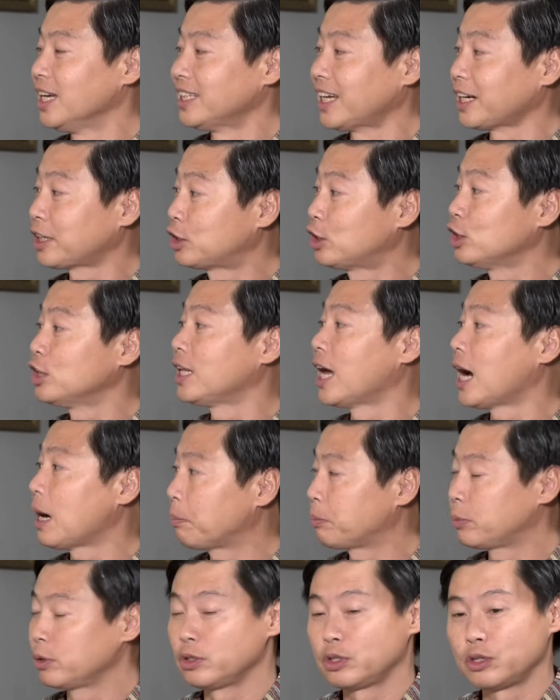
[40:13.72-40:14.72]
that could
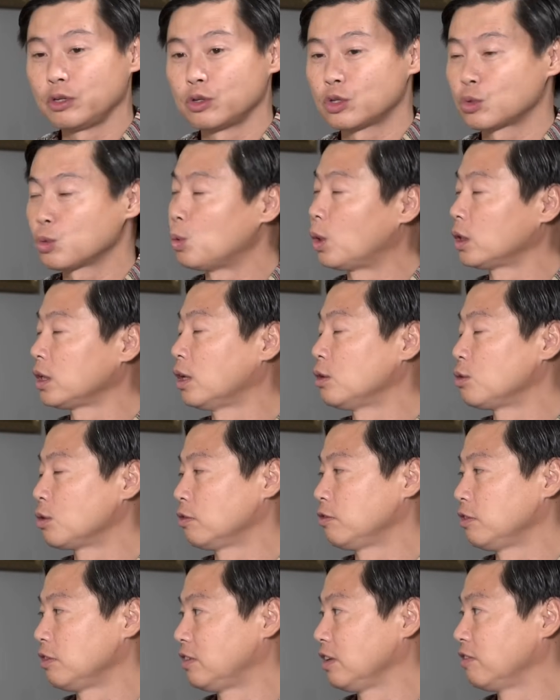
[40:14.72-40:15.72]
not produce
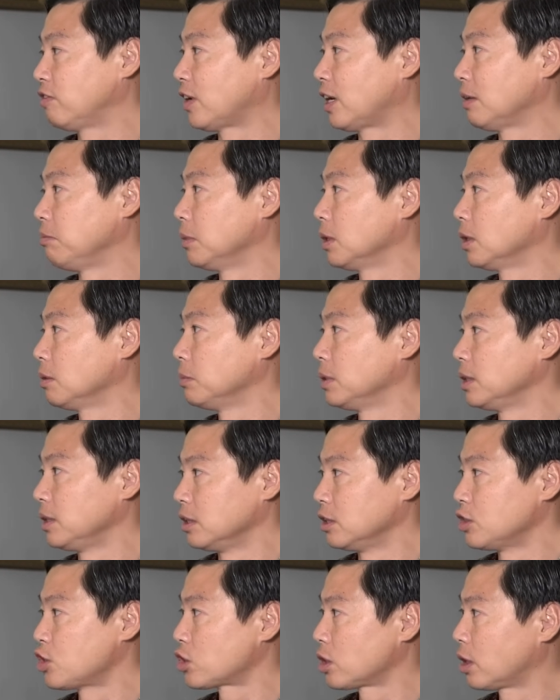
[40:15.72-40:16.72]
155
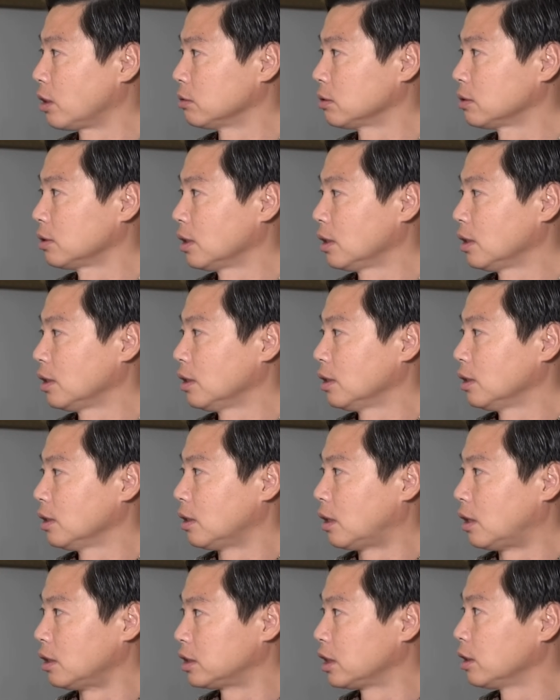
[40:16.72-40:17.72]
millimeter shells,
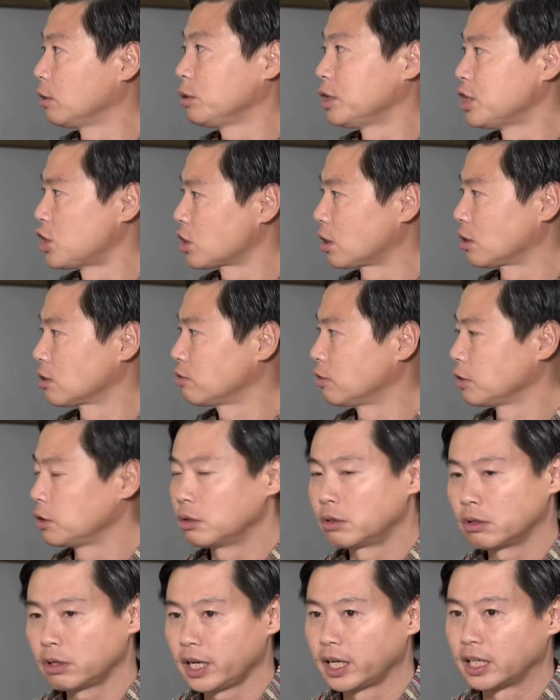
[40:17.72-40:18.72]
artillery shells for
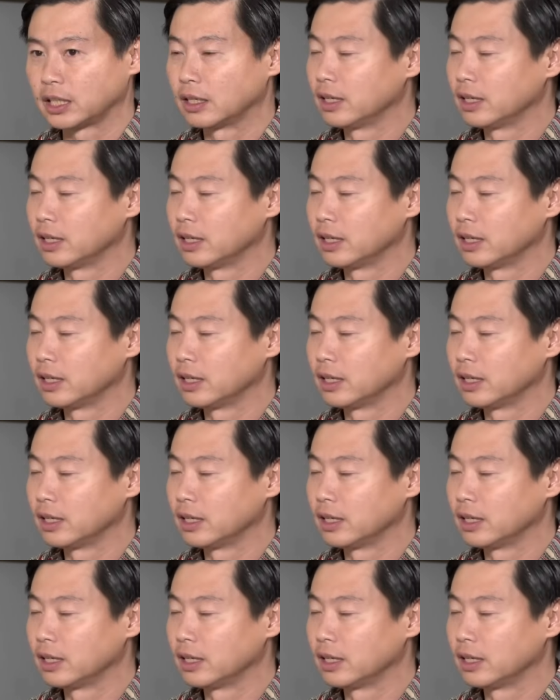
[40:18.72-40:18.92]
Ukraine.